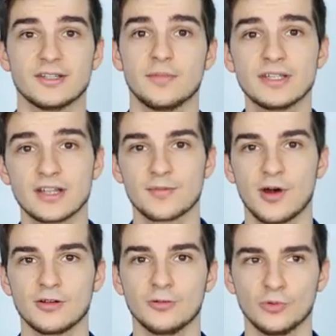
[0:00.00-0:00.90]
is the baseline
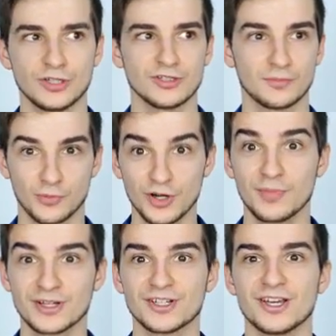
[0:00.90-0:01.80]
model, which is a pretty
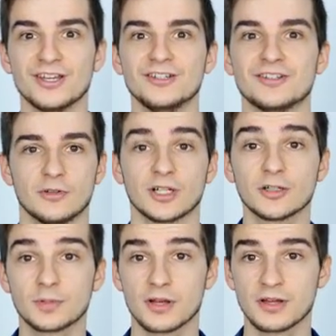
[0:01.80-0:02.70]
big change.
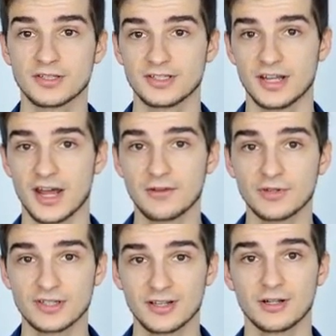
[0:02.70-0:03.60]
Another plus is that
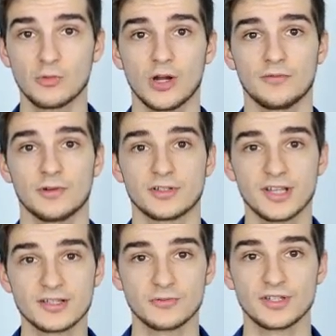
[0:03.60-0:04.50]
every single one of your
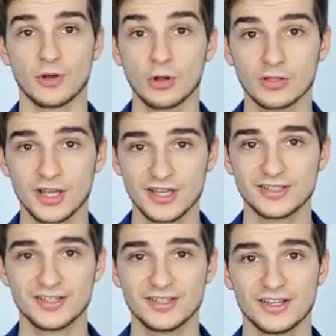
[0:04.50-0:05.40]
accessories, all
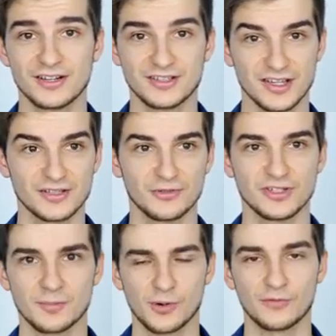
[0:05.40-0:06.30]
cases and
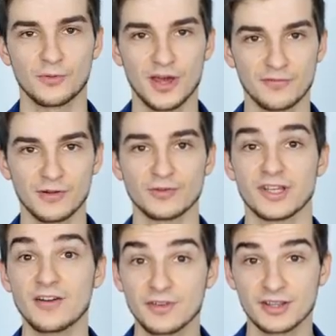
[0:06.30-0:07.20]
accessories apart from headphones,
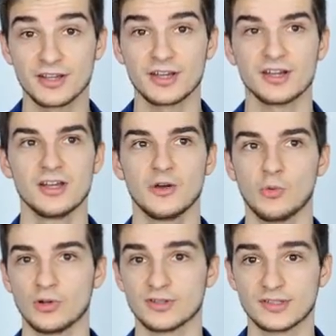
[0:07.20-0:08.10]
everything
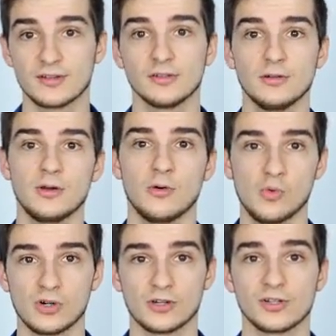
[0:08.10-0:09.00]
will still
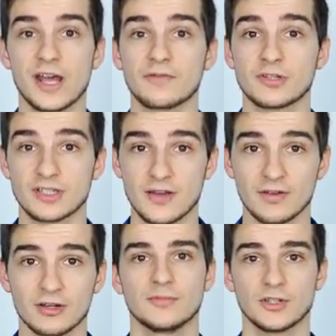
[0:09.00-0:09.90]
work on the iPhone
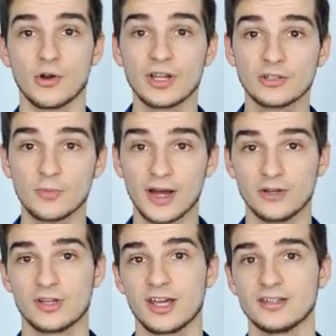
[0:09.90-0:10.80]
7. So no need to buy
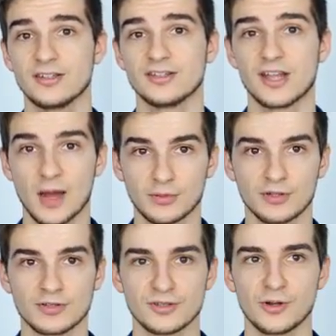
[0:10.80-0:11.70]
new cases,
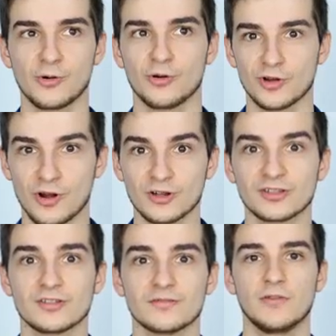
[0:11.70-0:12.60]
adapters, or
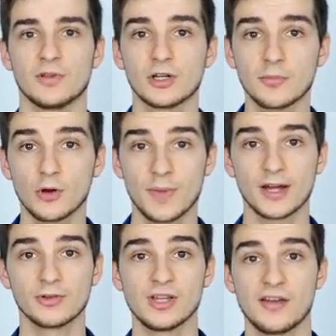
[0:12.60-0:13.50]
docks. If you care about
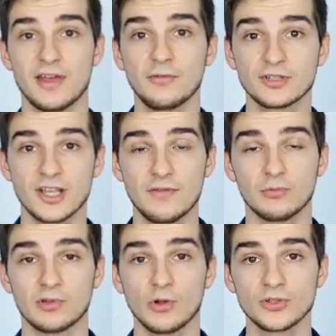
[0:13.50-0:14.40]
battery life, the iPhone 7
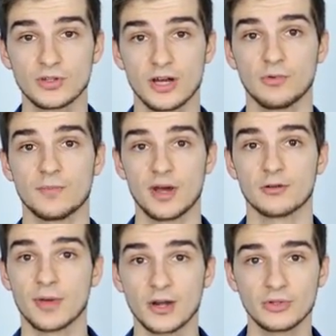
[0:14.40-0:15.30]
will also come with
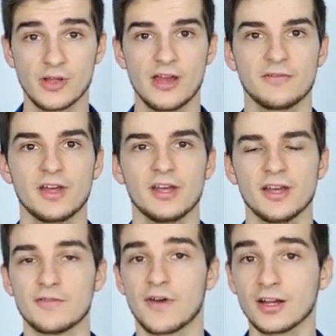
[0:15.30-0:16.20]
better battery life.
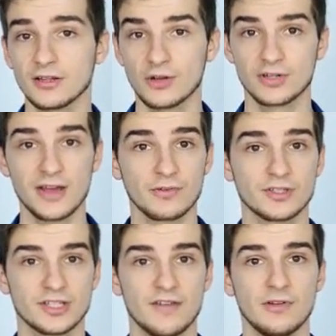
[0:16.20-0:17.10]
And finally, on the
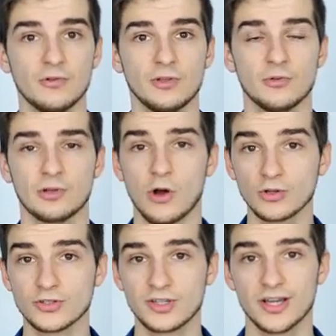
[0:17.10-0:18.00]
iPhone 7, you will
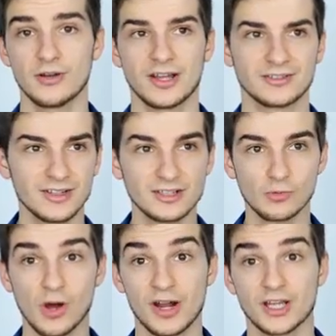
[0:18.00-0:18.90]
also get at least
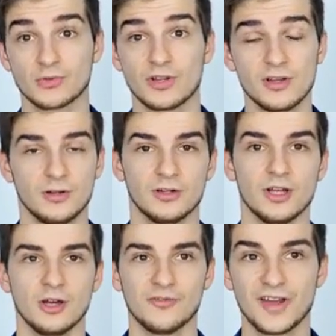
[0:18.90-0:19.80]
one extra year
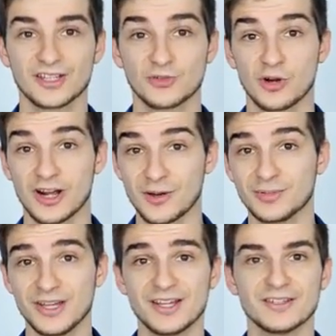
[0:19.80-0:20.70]
of extra
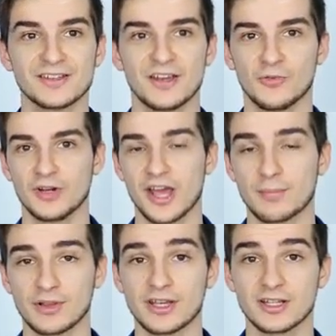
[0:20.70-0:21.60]
updates with the
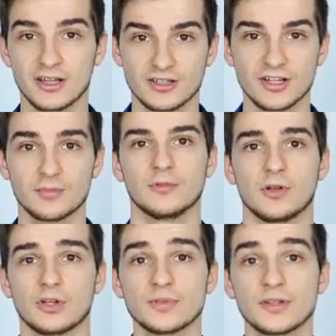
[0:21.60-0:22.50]
Apple A10 chip.
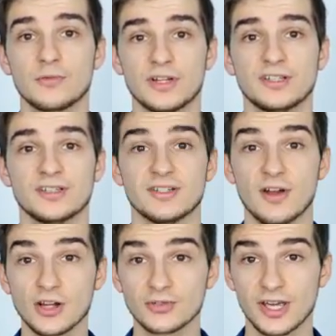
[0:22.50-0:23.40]
Now, in terms of the reasons
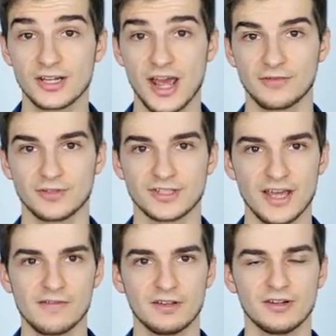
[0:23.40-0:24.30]
not to get the iPhone
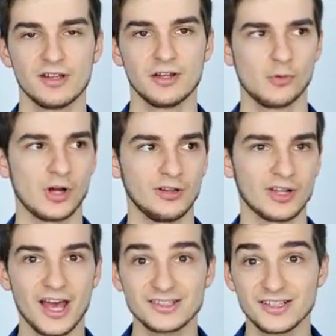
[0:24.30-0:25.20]
7, well,
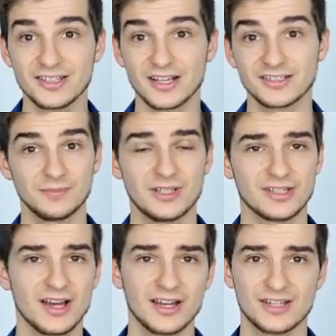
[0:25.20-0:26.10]
it has the exact same
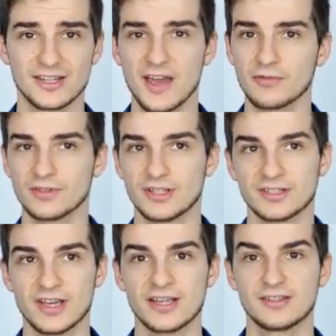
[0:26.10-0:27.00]
design as the iPhone
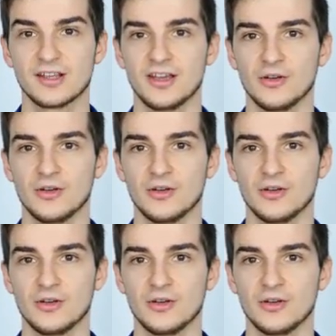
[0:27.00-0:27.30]
6s,